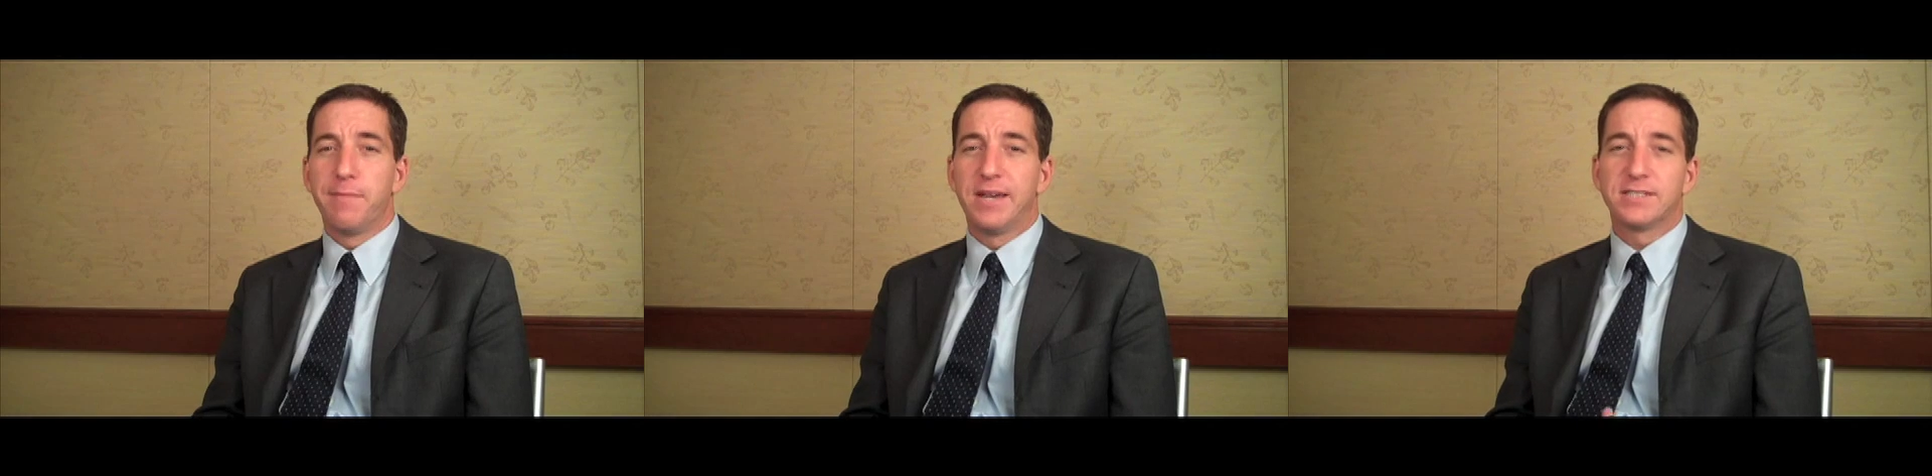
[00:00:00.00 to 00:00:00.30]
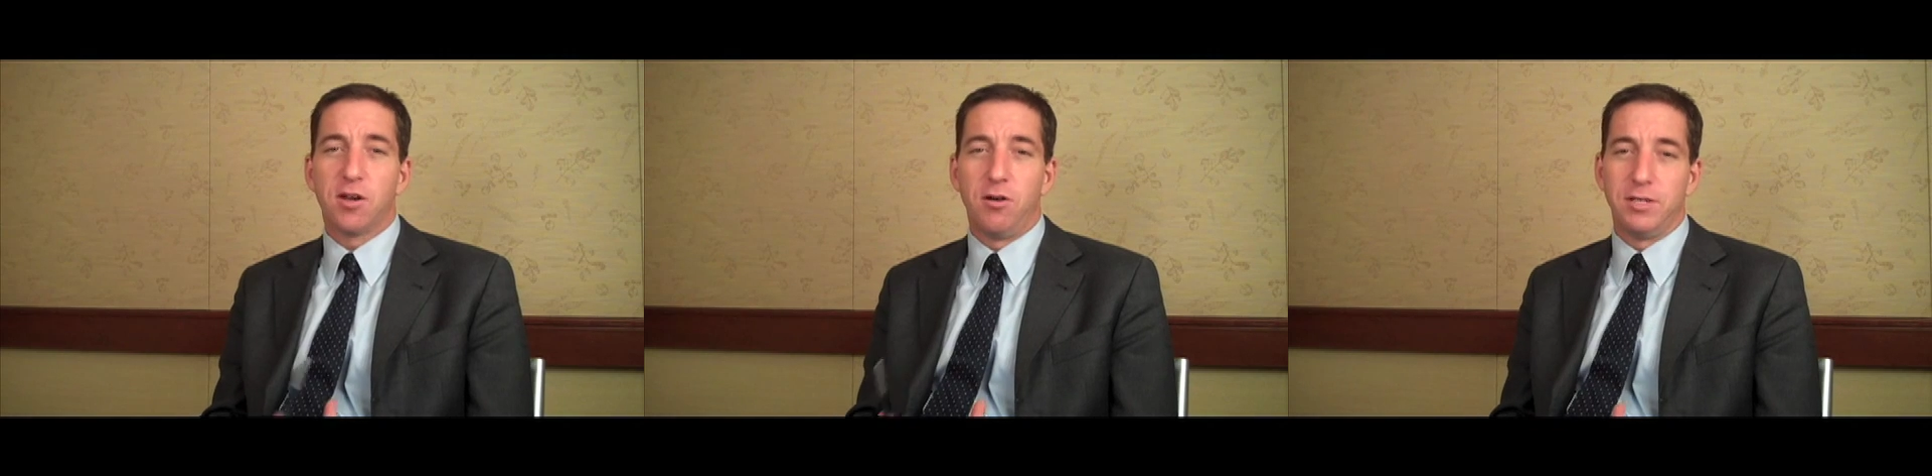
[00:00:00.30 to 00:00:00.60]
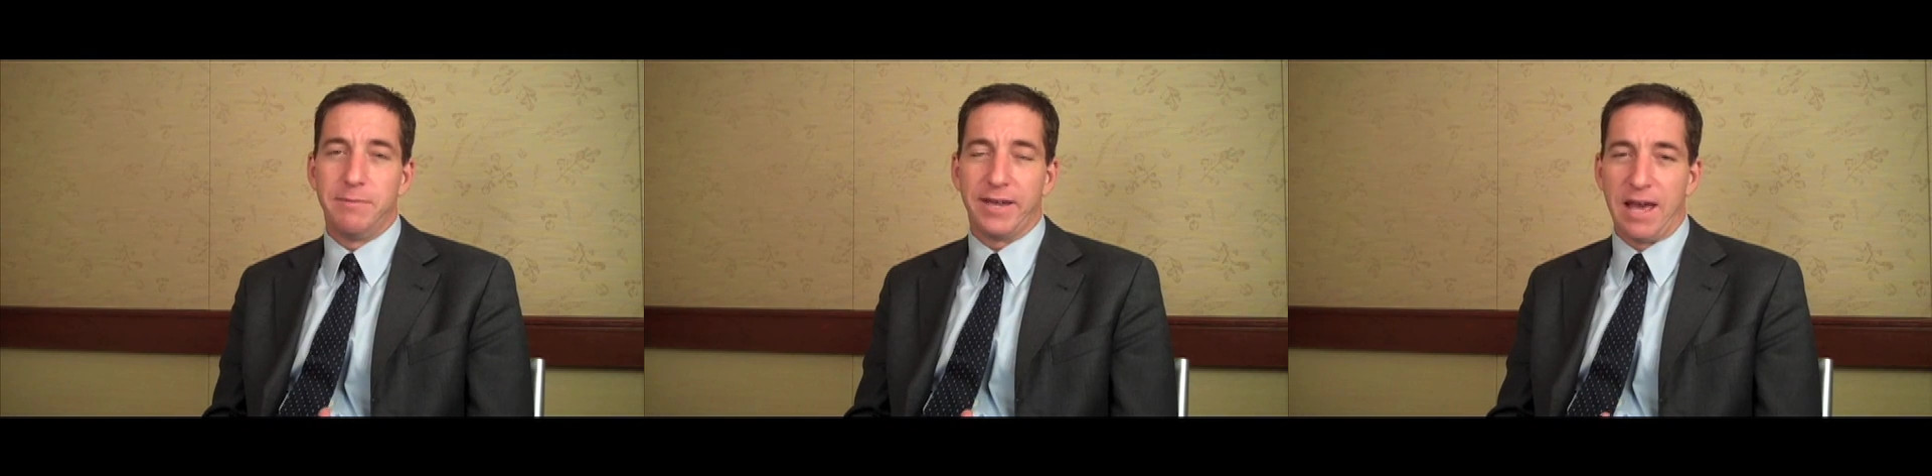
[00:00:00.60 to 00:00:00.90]
because to
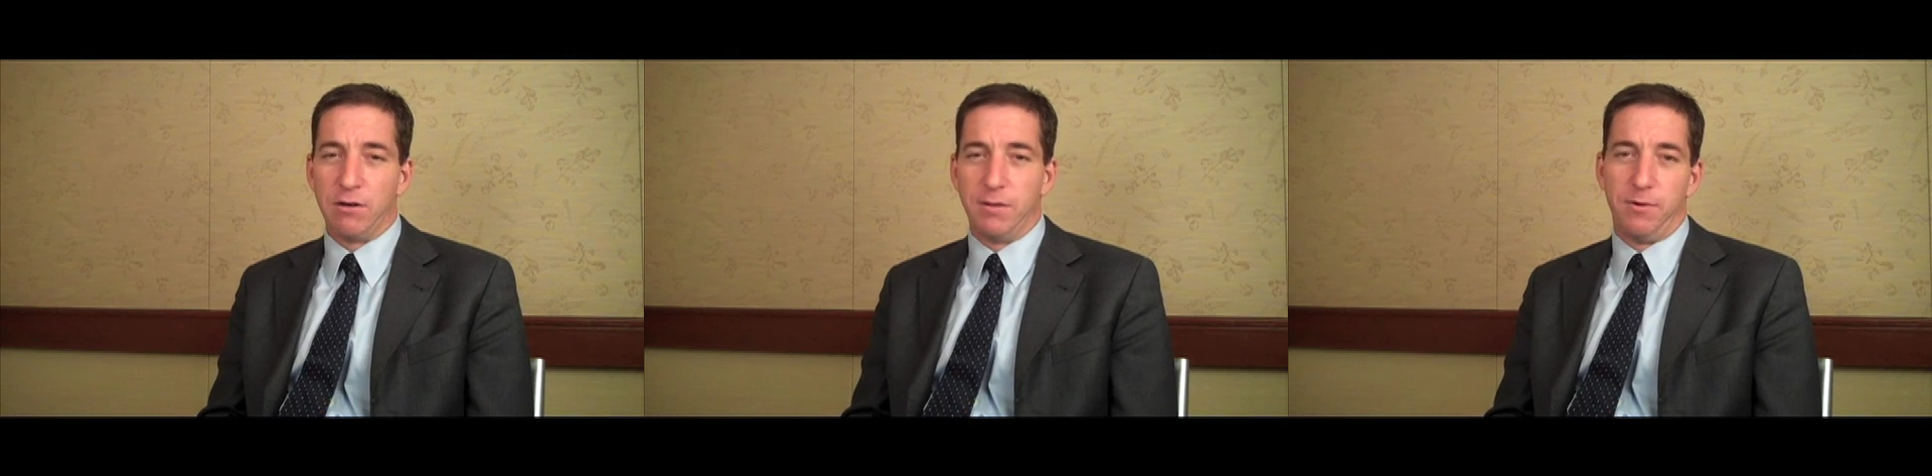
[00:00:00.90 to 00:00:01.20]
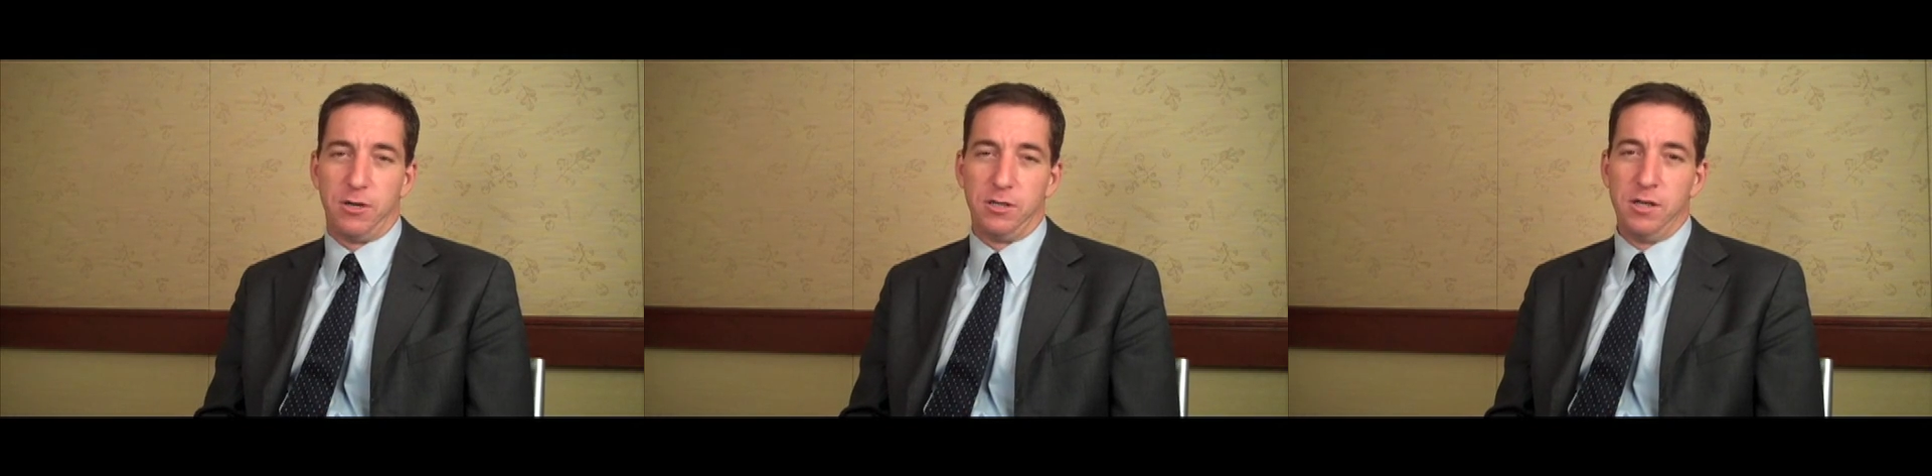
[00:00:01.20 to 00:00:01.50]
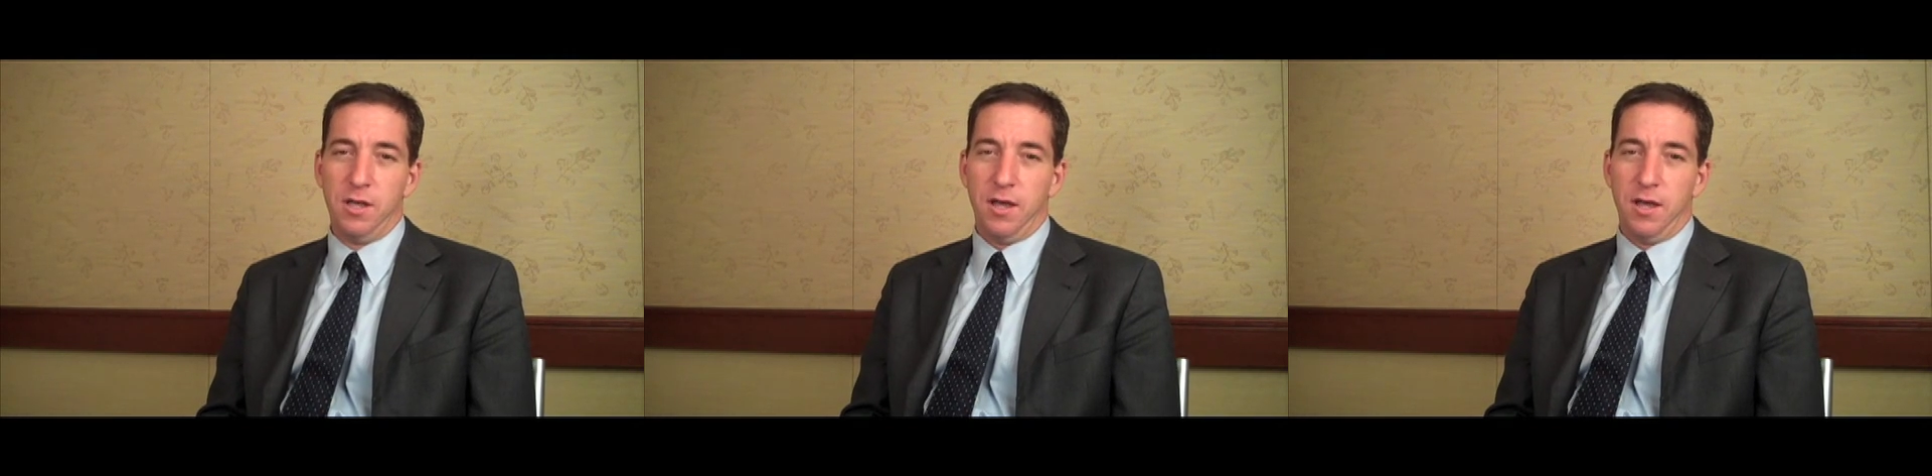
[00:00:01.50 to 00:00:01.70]
hold him accountable